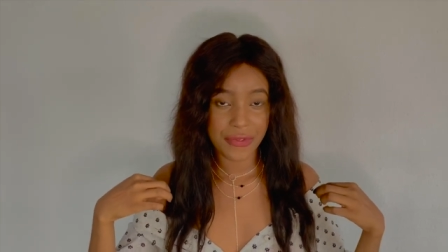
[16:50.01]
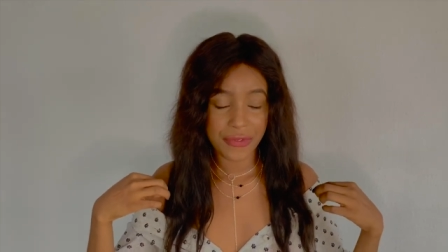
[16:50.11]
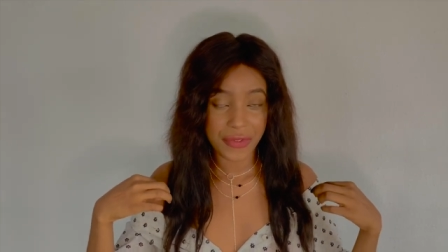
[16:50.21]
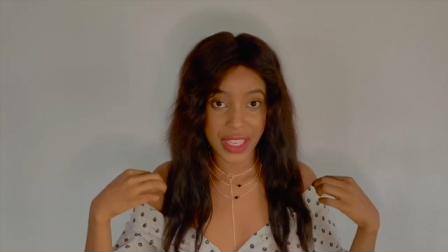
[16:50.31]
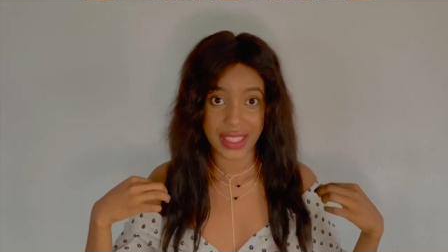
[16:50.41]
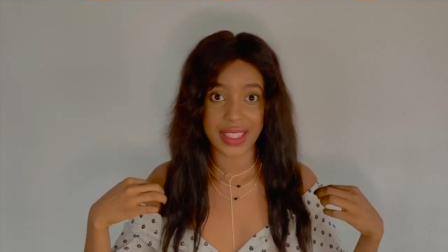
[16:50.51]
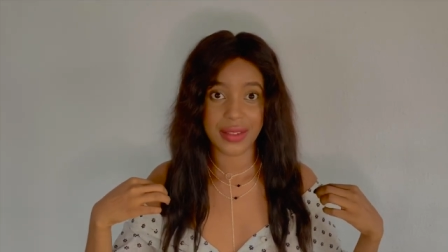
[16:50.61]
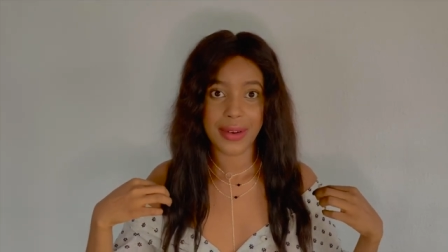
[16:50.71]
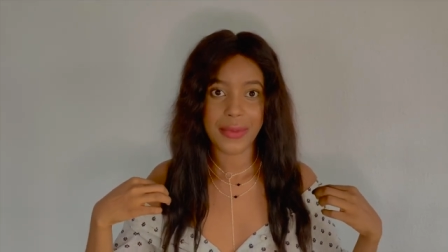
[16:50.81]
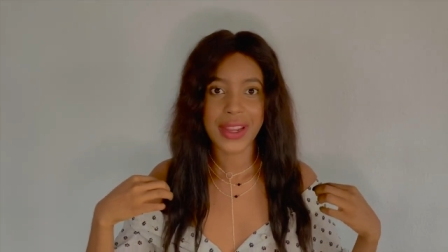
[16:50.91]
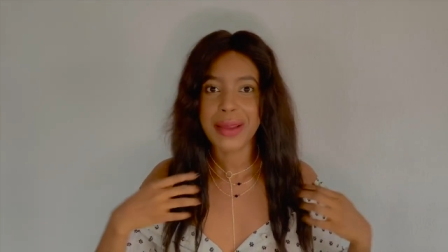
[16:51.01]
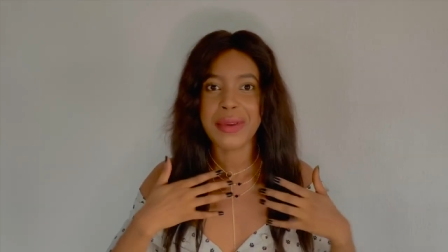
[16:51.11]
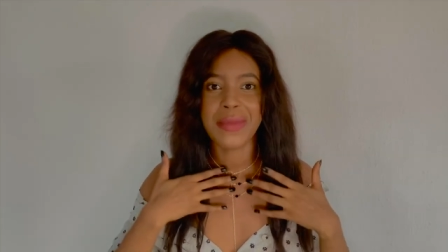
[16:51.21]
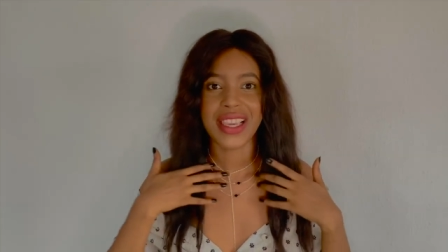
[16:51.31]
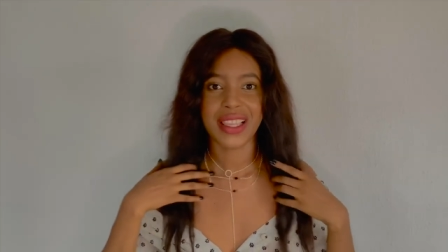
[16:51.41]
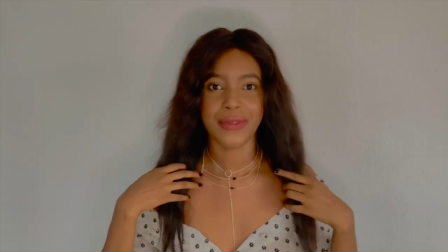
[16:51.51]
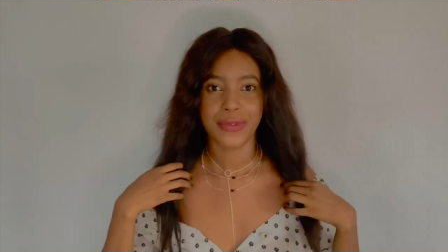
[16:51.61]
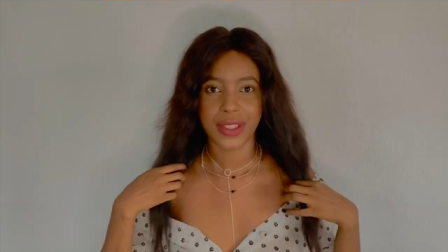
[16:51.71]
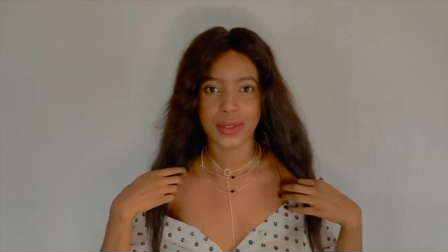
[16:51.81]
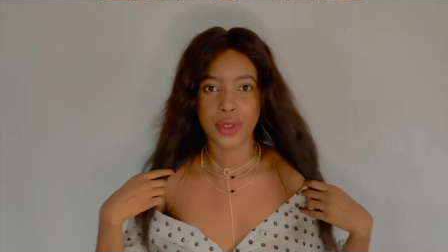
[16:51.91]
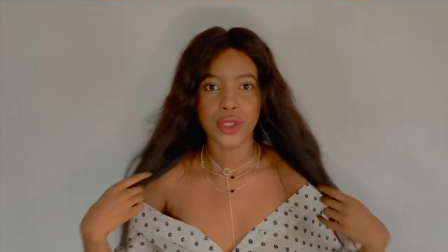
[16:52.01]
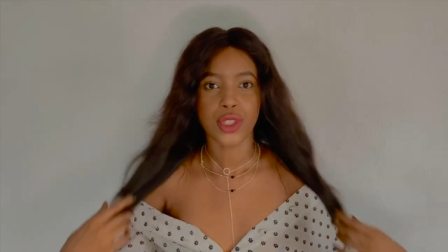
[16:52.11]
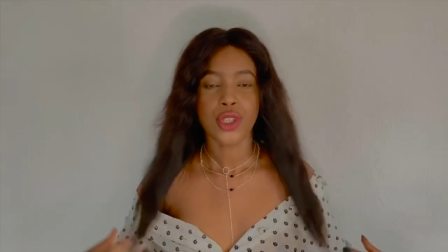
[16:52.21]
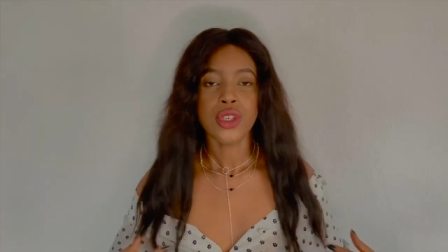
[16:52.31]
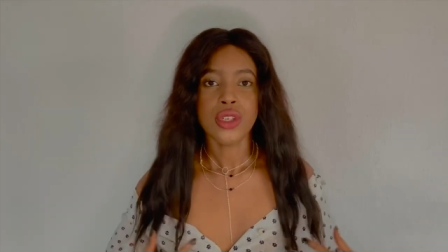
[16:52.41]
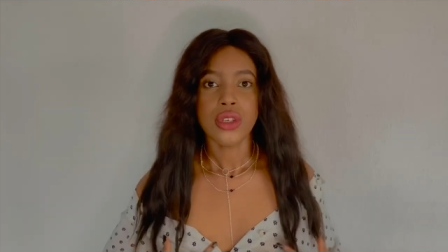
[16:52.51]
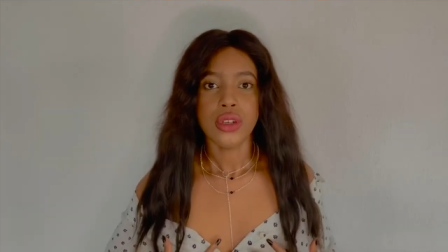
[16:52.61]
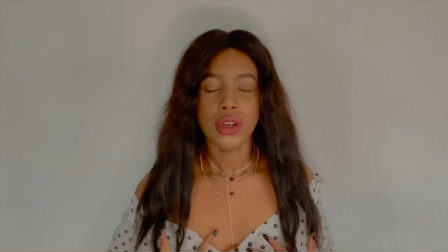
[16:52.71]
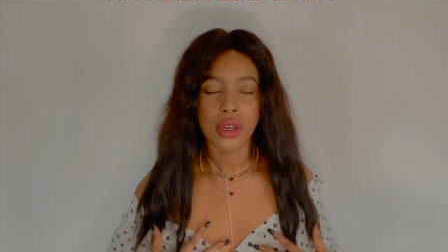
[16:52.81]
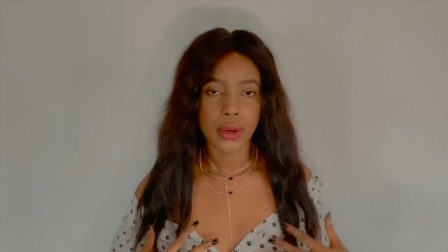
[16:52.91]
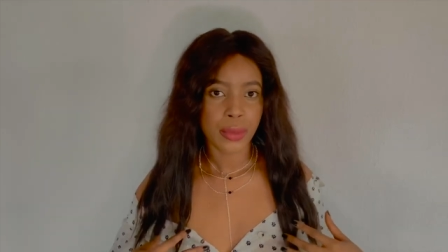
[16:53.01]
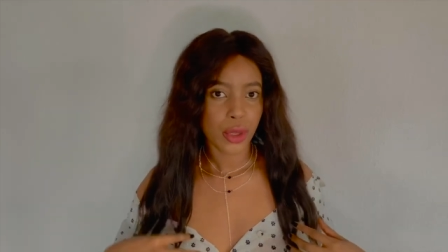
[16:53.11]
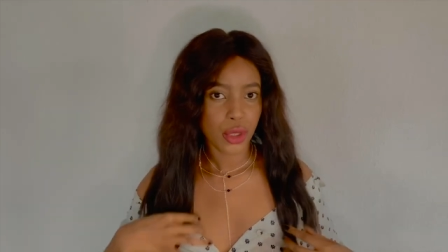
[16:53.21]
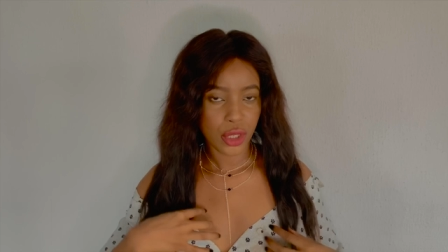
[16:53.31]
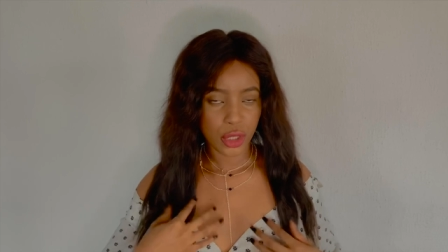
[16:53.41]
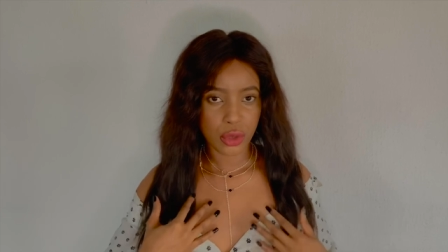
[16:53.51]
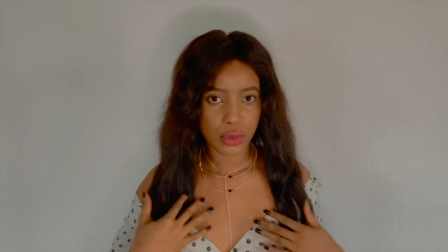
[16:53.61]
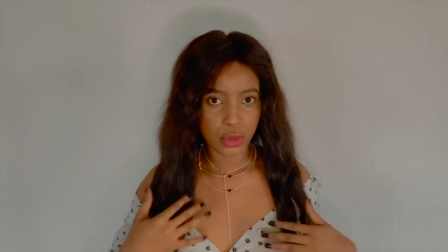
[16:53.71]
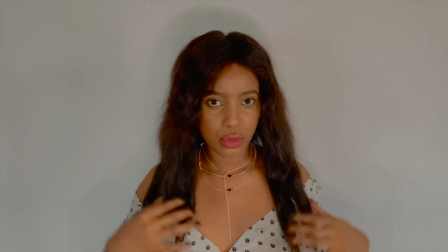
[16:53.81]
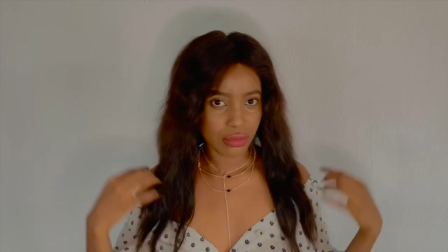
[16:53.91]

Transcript: fit what i mean making it fit because um you could